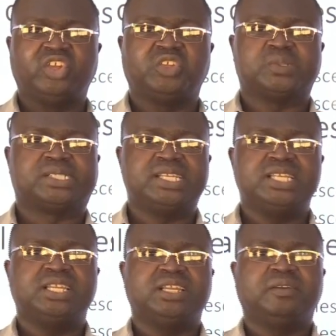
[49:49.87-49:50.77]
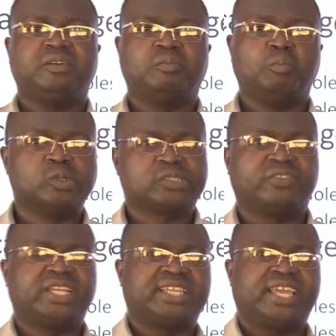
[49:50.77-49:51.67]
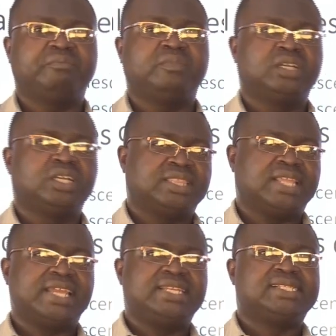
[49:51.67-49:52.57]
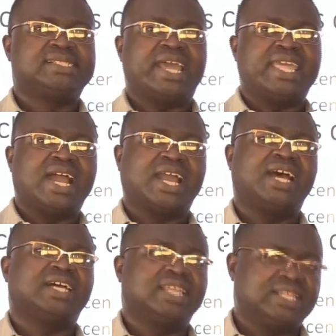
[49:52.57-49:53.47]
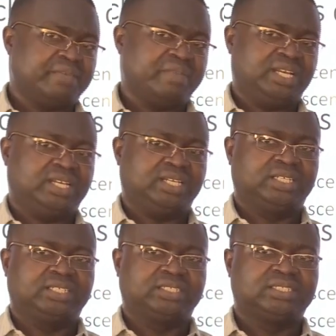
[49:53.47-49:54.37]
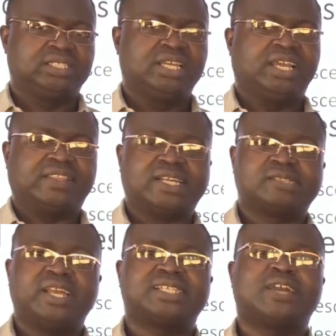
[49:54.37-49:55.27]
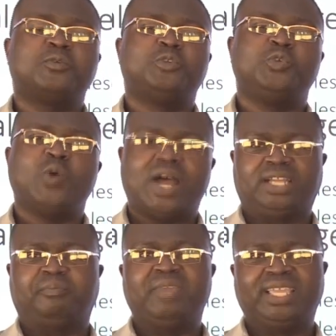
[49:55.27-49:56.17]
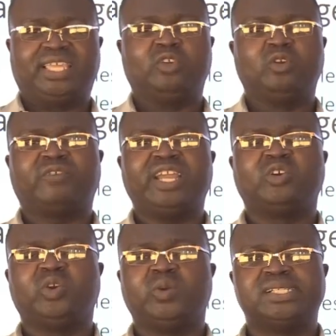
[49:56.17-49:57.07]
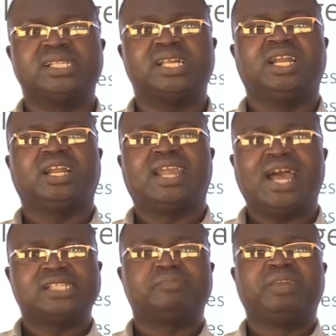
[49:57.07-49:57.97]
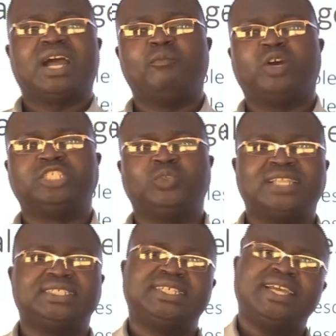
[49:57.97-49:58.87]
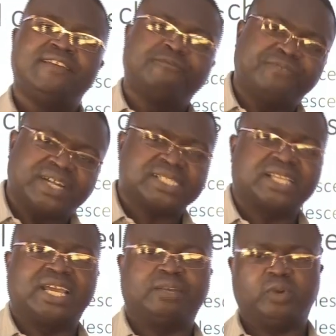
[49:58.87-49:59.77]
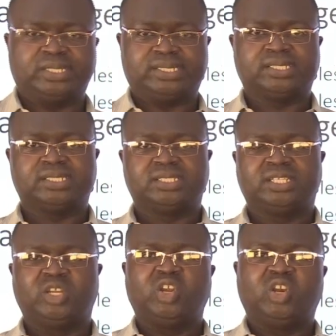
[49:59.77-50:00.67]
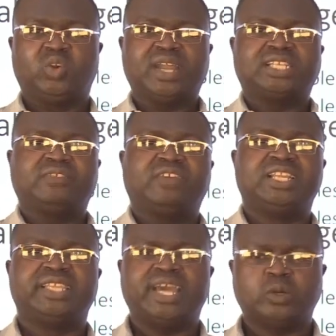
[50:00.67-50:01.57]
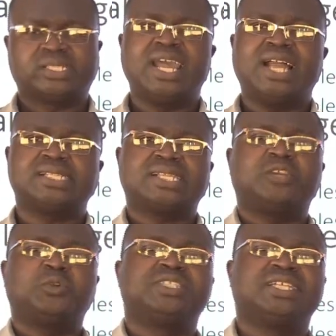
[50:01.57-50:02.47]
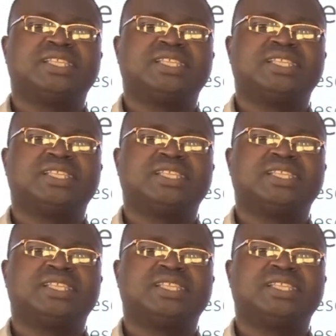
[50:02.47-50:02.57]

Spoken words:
You see, most of the time, the ladies are younger than the men. And that's why hata kujua mengi, you'll find always girls become wajuaji faster than boys. Look at even in the house, girls start watching